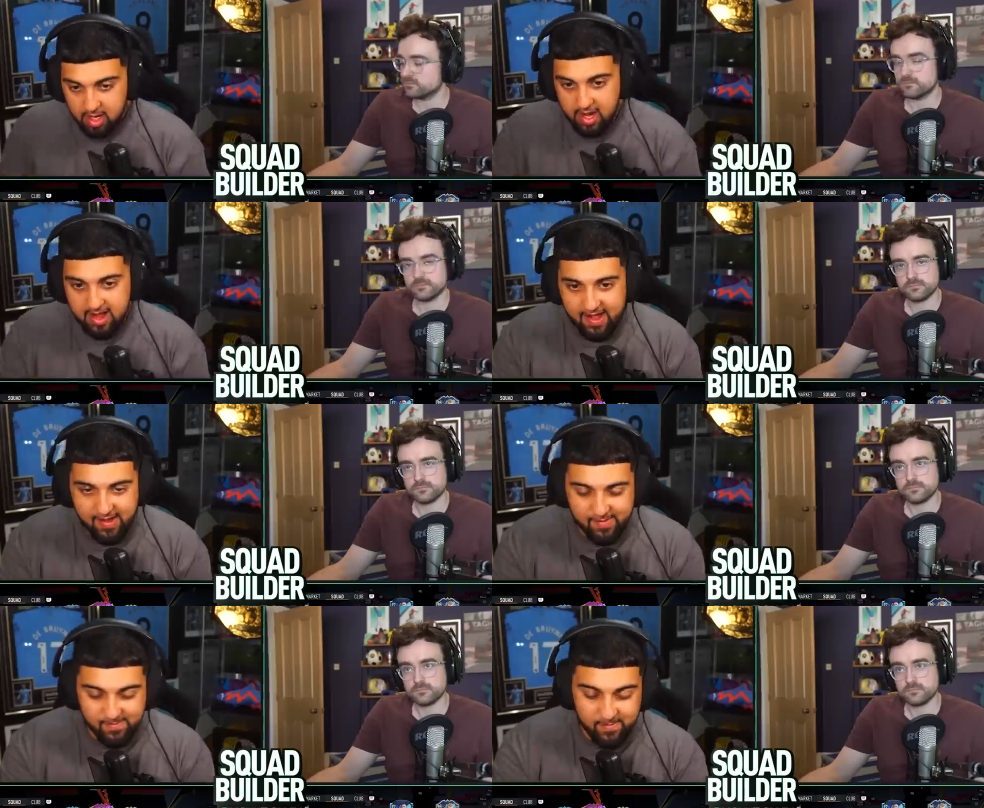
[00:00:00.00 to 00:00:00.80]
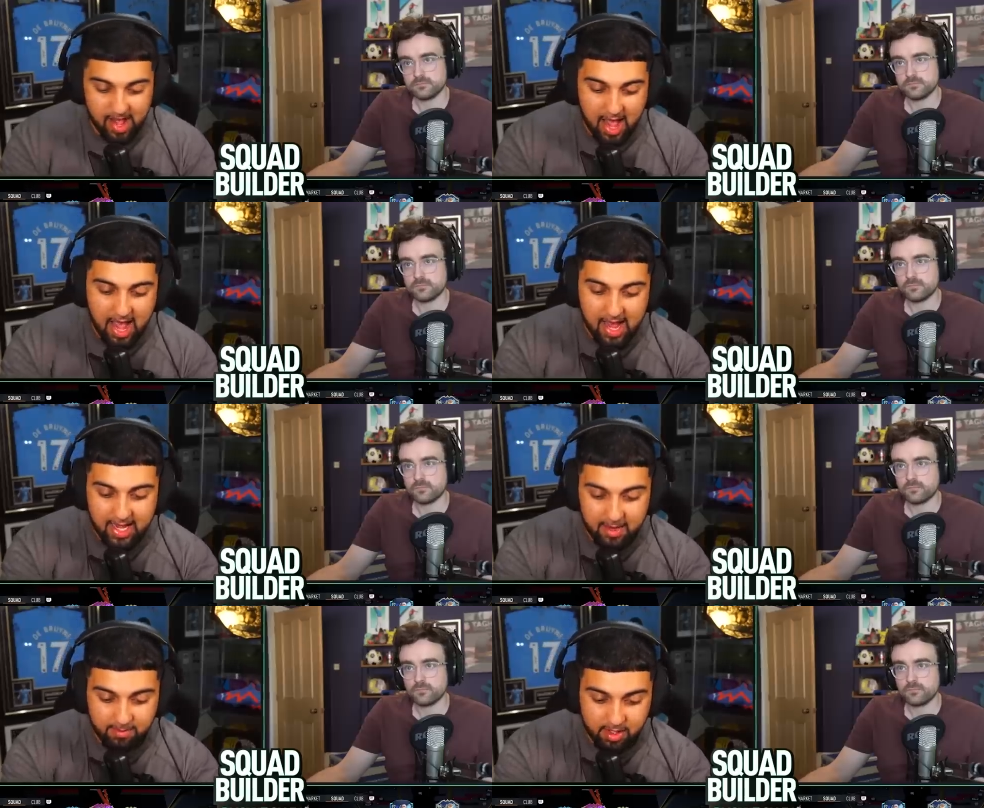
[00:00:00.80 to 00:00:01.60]
Speaker 1: I
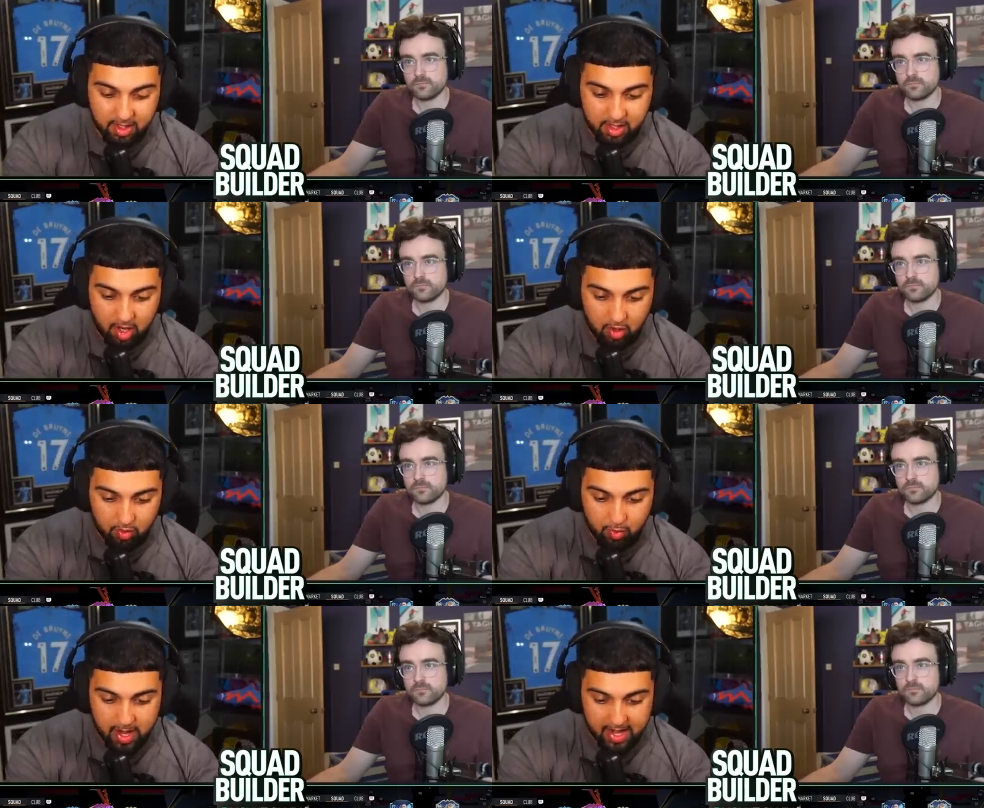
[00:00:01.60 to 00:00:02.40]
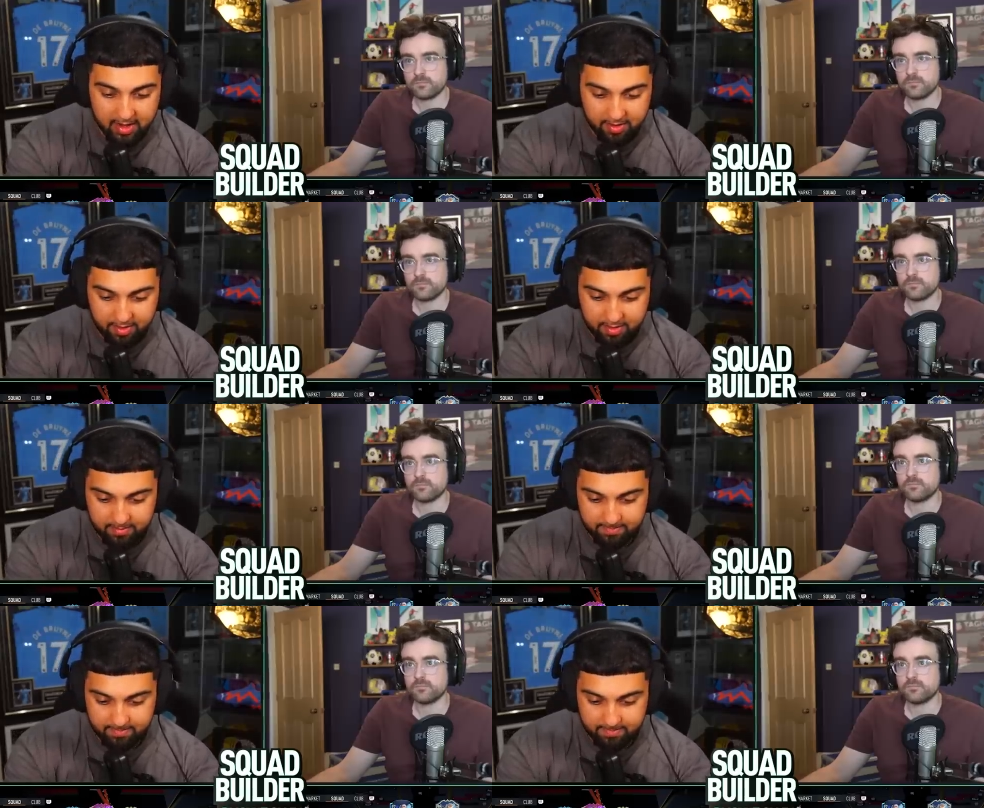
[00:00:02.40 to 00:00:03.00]
am going to go with